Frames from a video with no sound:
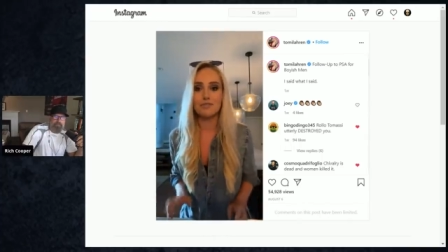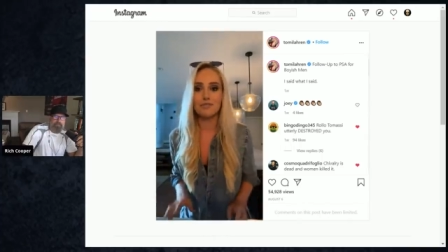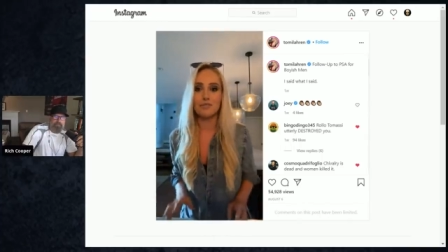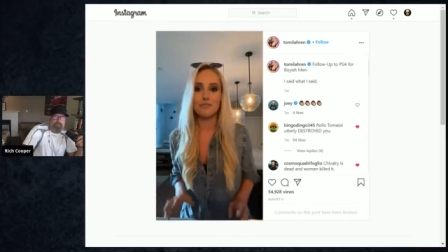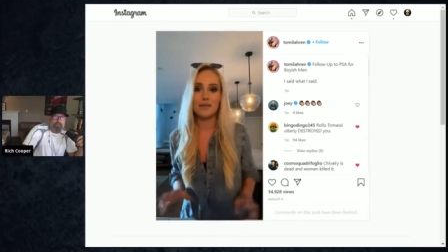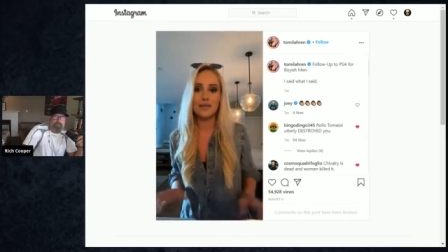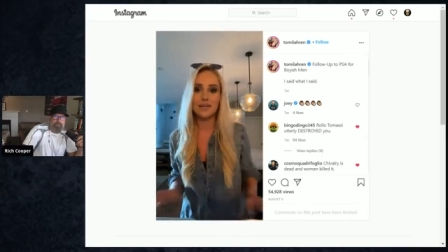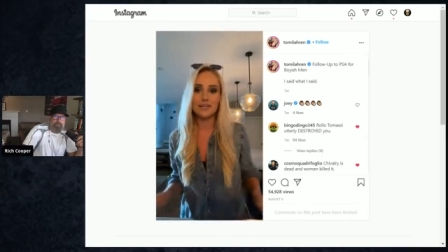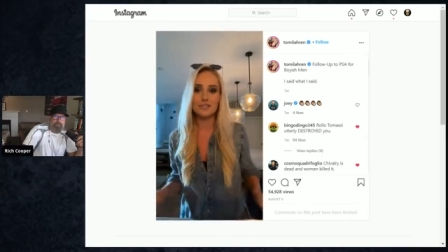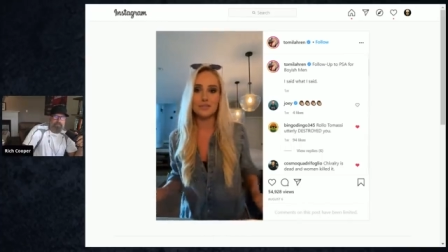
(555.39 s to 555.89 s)
So
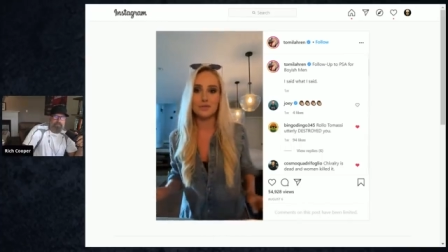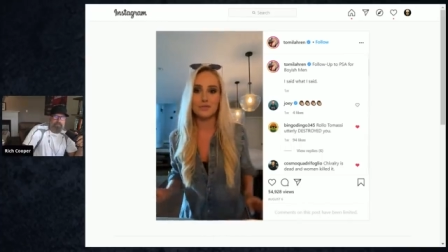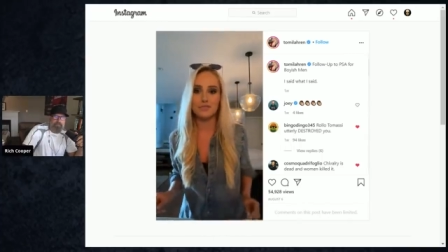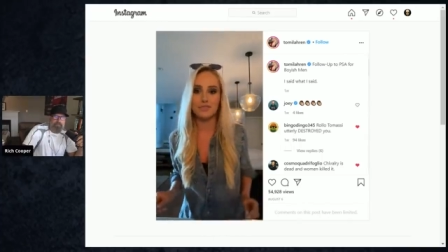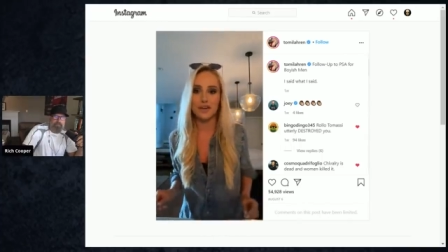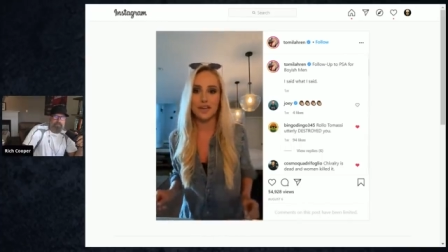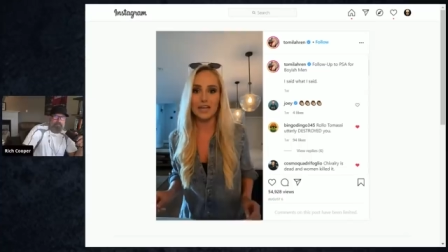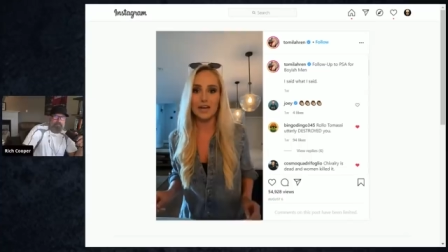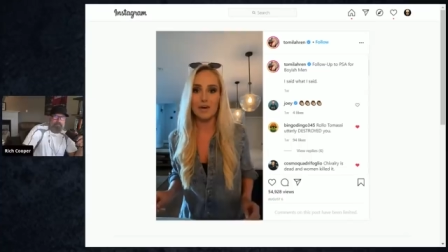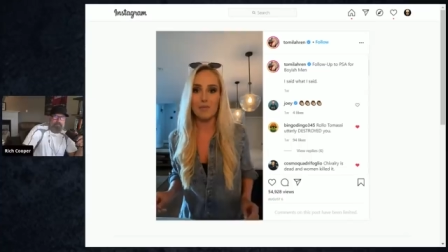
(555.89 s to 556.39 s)
for me to
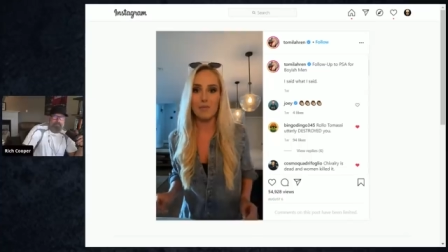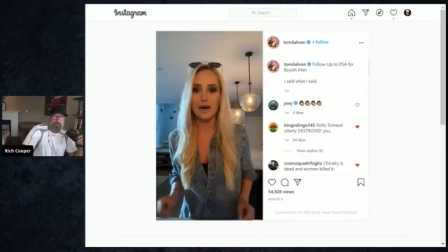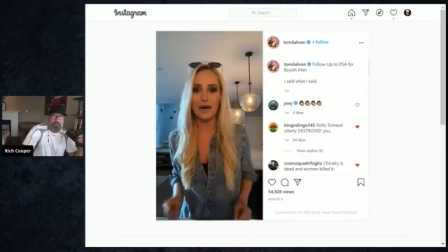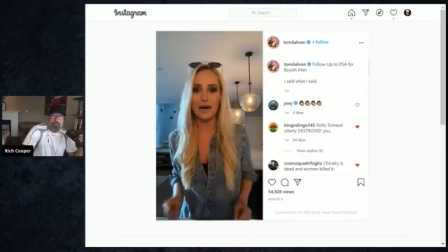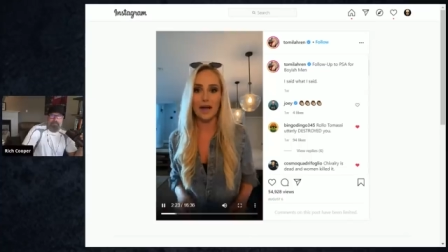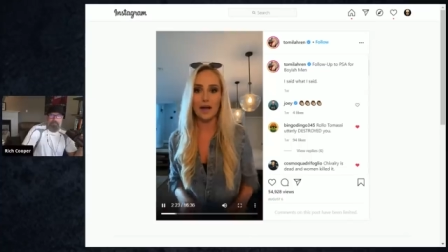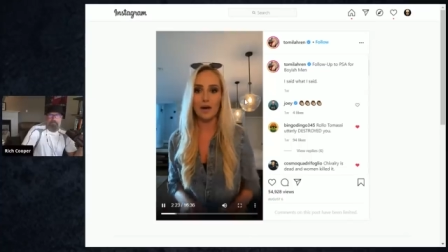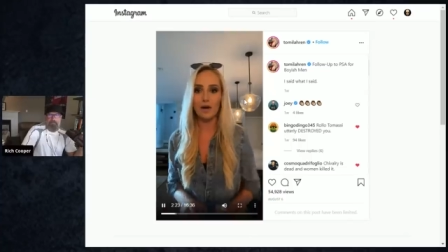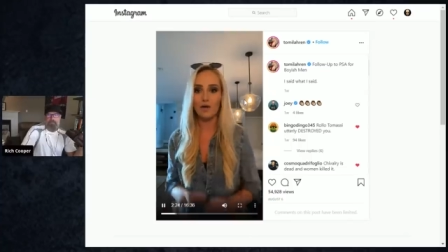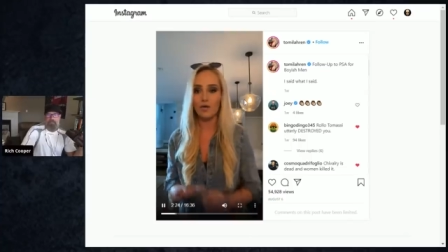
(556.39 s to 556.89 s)
do a video
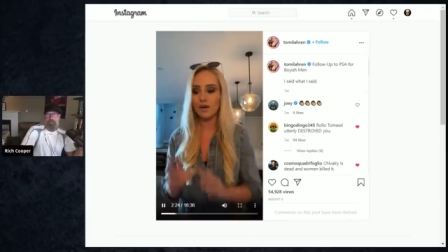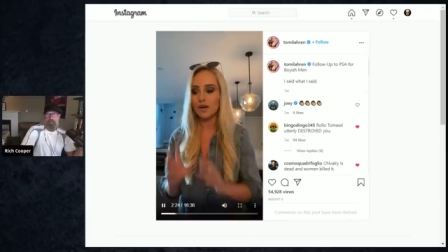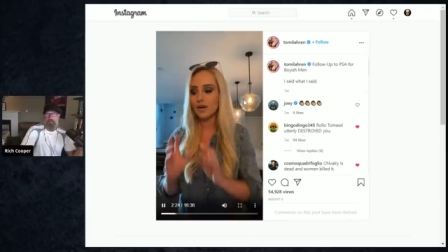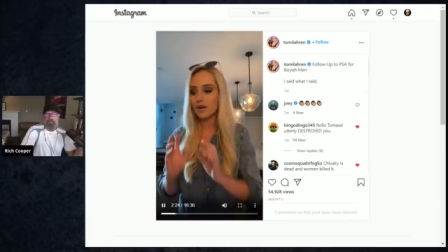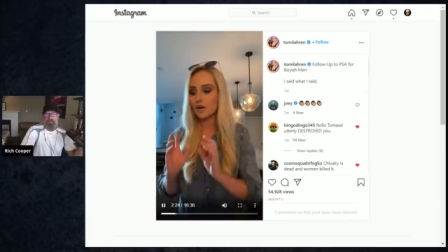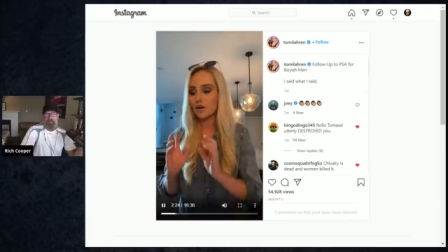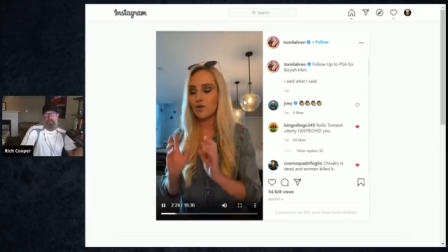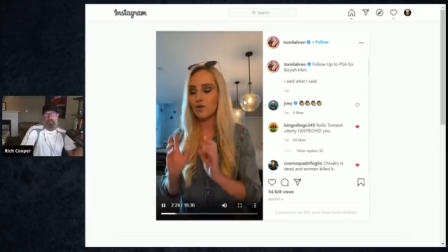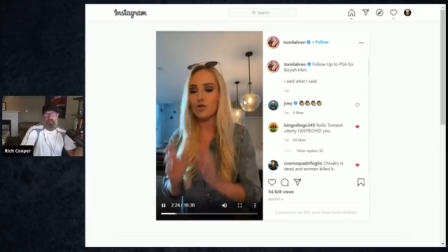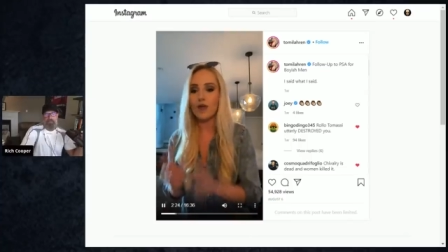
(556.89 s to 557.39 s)
about how
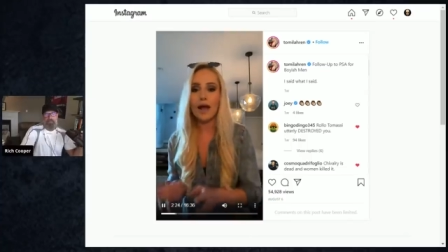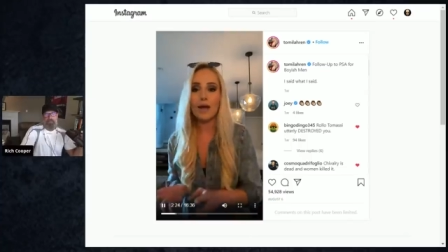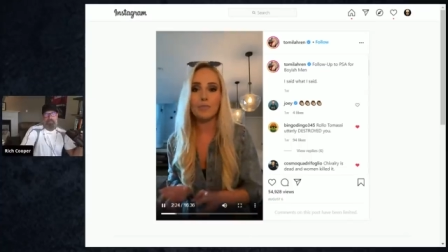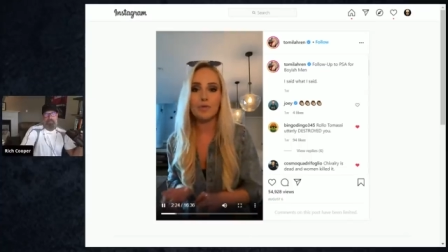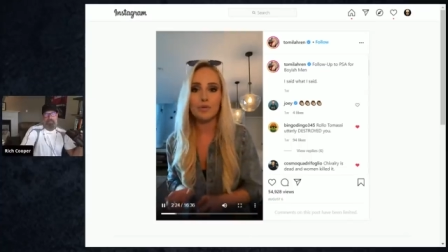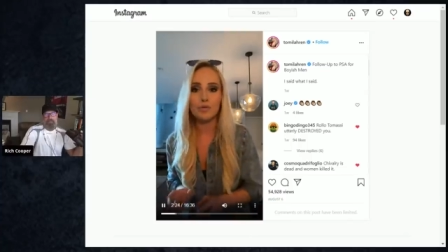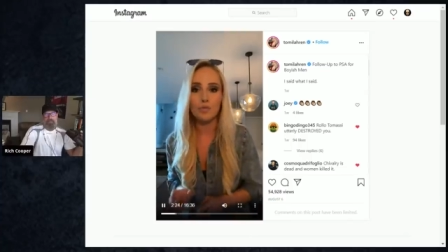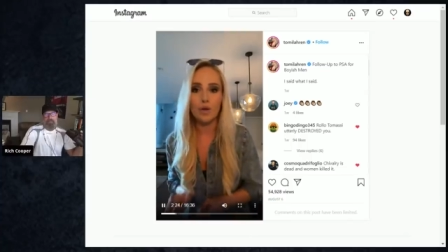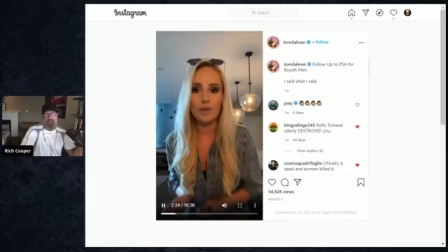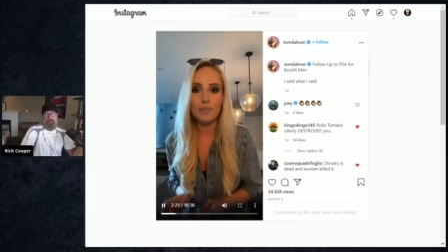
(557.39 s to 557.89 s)

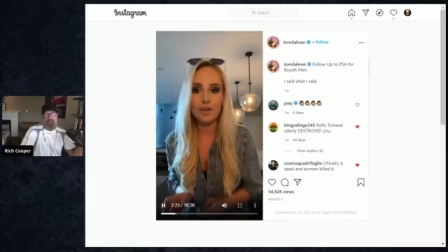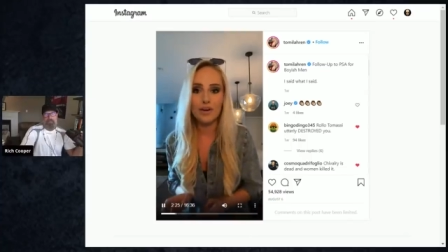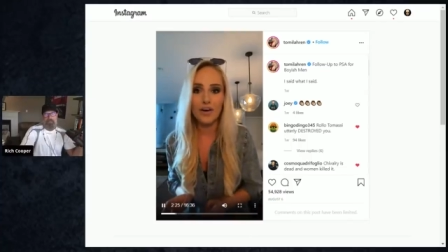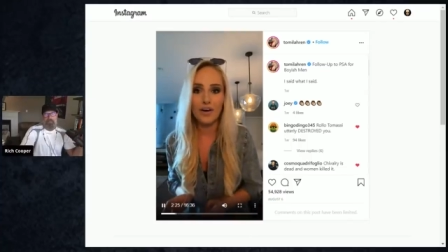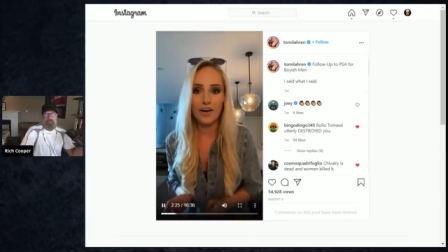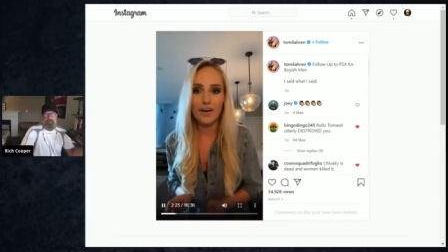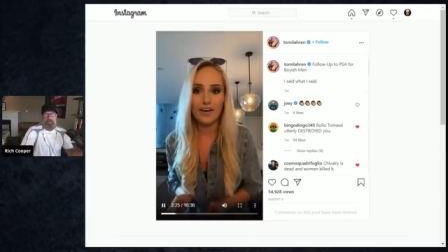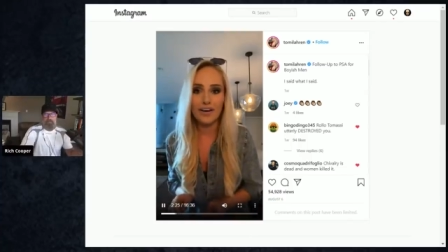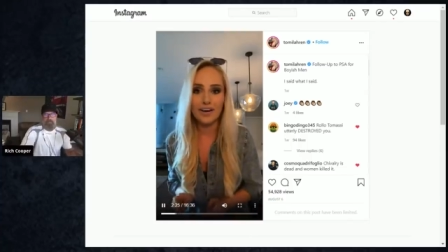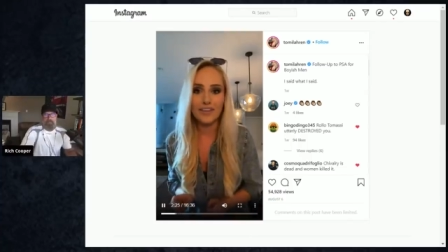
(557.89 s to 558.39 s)
crappy women
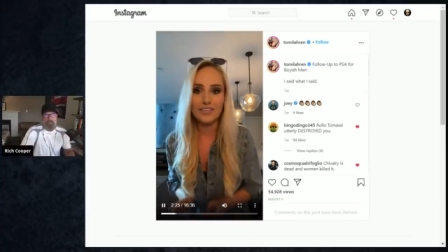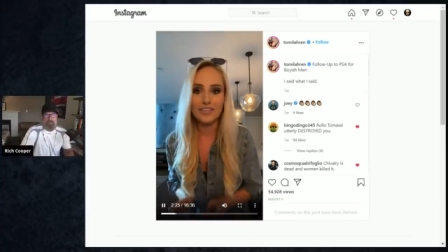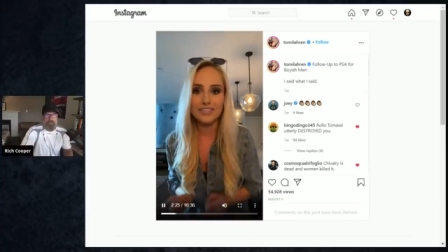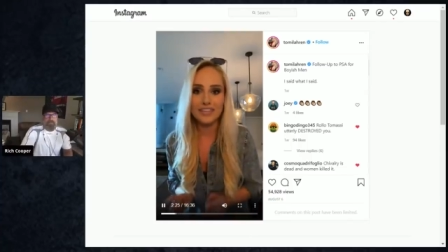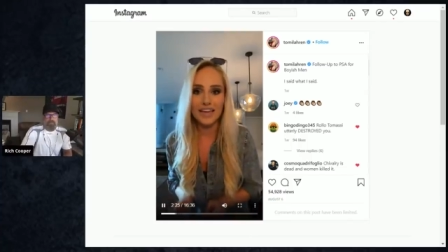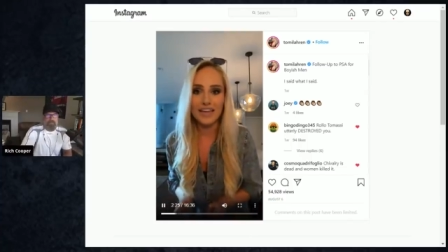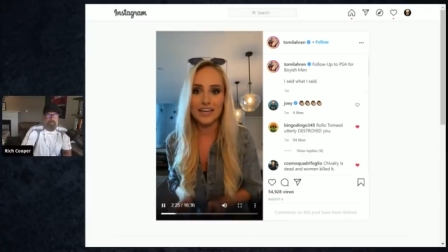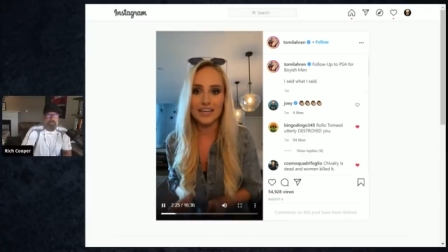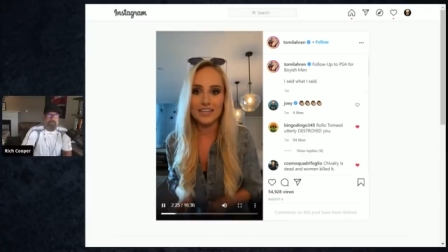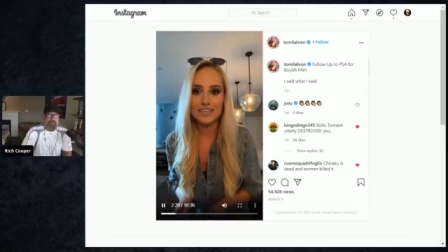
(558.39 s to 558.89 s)
are in
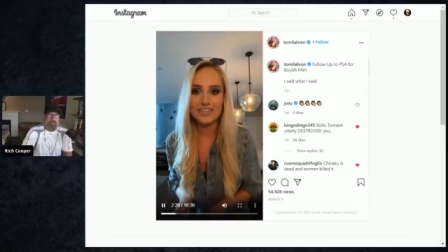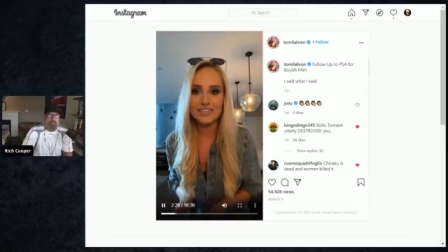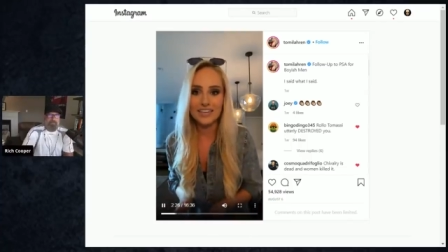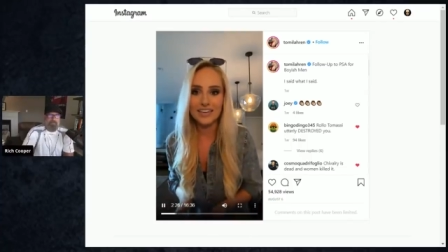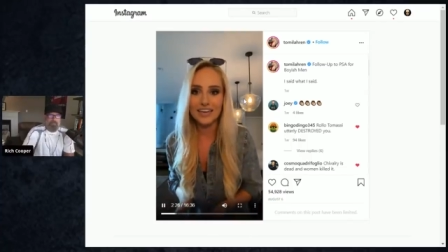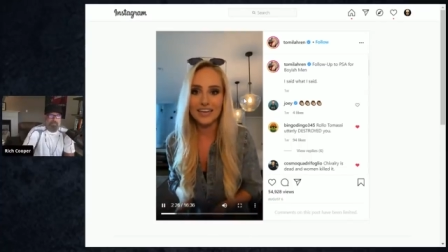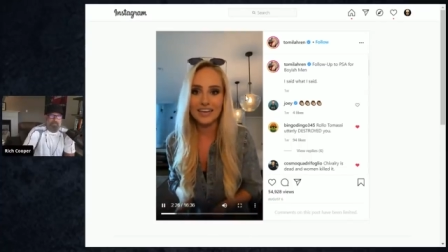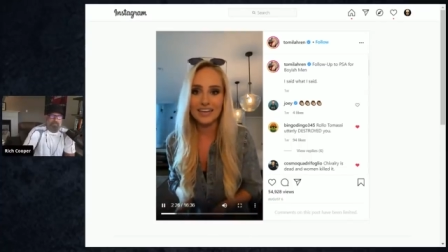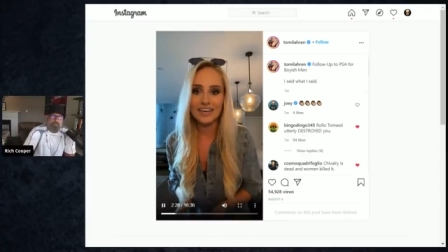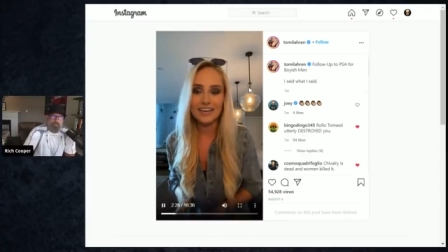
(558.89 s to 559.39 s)
the dating
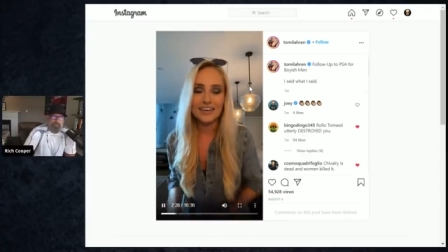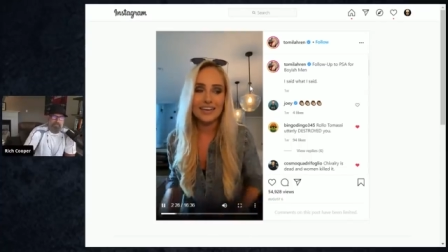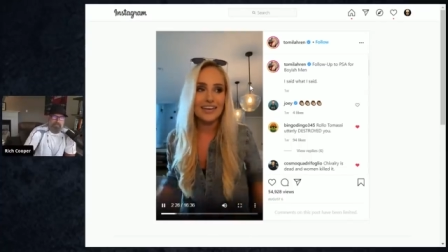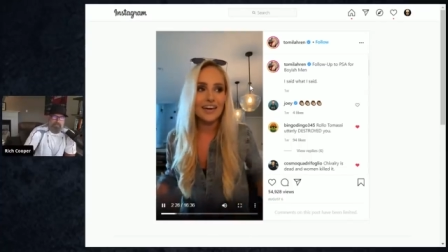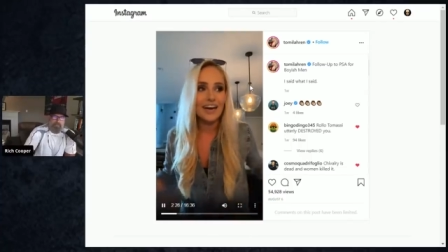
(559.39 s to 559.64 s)
scene,